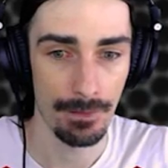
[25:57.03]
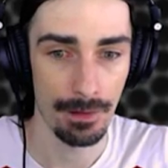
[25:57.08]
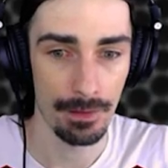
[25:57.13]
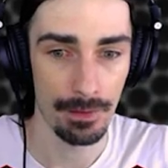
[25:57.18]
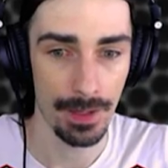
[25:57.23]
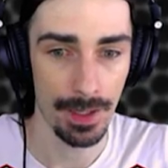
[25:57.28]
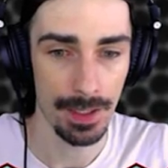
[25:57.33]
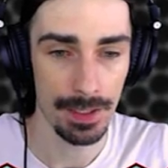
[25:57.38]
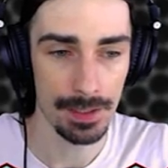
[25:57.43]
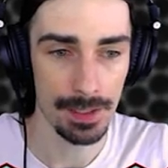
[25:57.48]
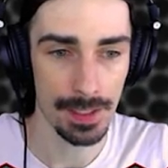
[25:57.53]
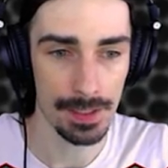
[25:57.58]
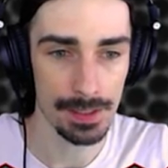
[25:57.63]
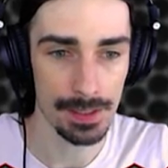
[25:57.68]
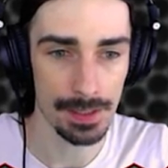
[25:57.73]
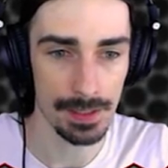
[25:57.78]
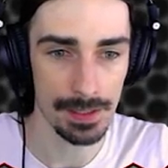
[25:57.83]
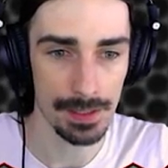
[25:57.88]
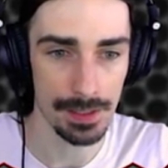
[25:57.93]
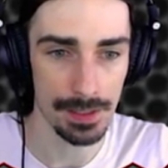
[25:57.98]
All right,
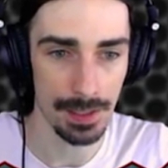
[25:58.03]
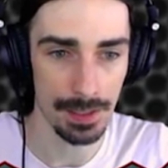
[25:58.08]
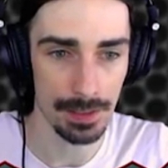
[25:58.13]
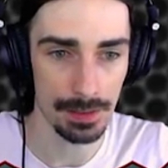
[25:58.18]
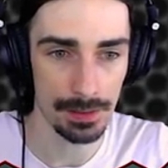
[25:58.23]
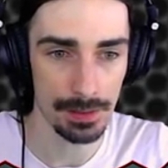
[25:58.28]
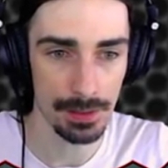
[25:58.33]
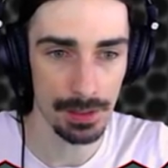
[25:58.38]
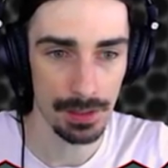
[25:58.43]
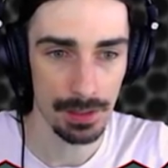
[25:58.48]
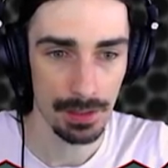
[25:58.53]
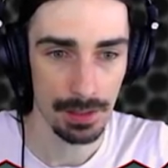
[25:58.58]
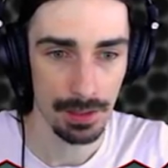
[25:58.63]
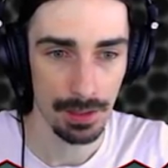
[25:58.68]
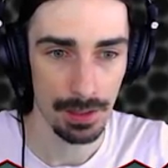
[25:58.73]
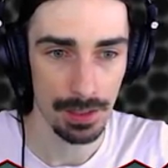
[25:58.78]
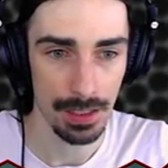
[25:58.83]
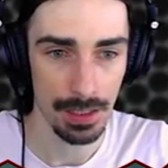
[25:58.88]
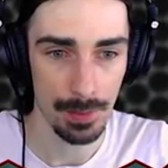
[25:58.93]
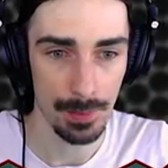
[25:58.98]
nice and settled.
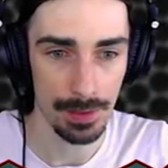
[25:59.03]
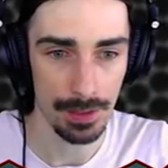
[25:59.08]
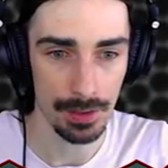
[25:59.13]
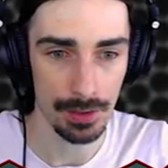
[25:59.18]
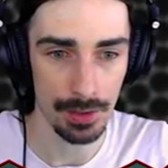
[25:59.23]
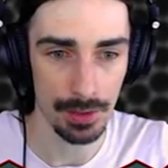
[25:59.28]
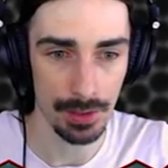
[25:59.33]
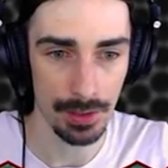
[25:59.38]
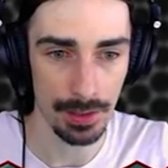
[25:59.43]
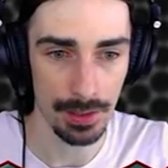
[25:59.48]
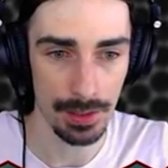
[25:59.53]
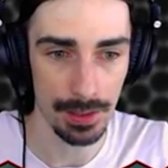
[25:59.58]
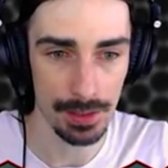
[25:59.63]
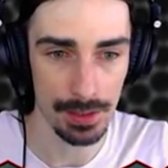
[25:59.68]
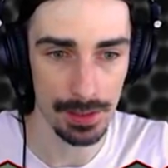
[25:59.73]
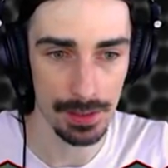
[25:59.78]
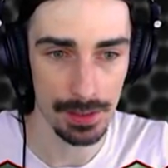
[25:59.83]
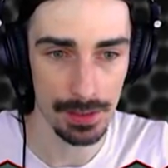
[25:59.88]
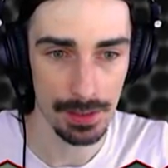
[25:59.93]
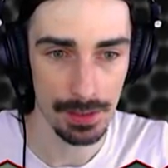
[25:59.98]
Now I can hook
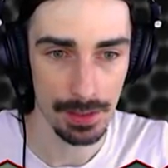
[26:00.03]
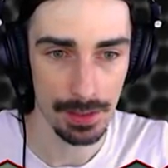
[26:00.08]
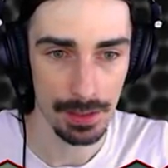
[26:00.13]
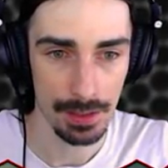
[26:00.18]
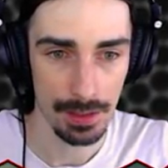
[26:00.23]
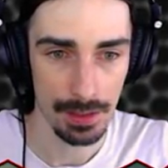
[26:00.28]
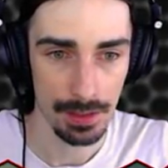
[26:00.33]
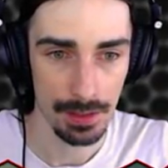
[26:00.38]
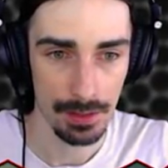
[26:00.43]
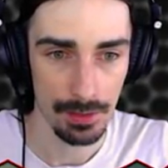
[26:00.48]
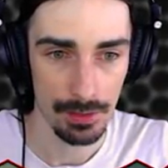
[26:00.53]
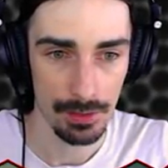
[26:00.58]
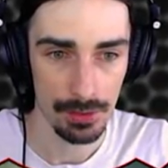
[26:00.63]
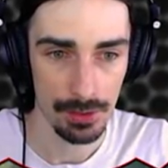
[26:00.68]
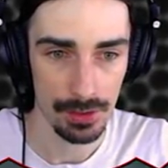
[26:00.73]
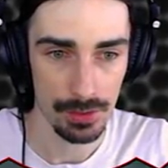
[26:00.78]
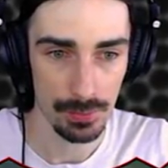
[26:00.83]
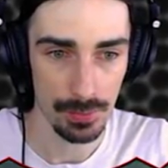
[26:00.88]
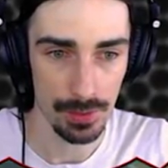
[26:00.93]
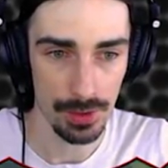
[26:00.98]
this
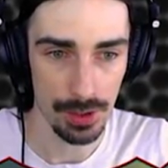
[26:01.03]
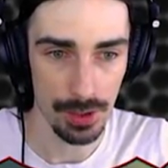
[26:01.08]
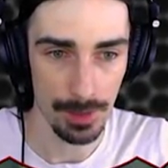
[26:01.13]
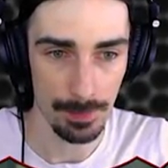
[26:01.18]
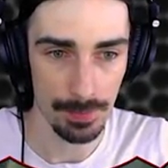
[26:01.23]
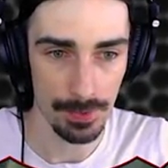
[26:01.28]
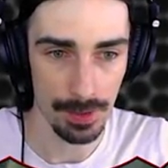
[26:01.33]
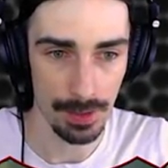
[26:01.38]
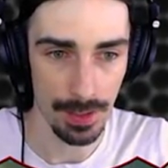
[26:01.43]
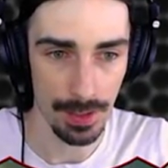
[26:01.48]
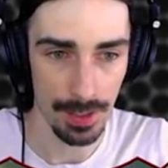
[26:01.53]
switch up to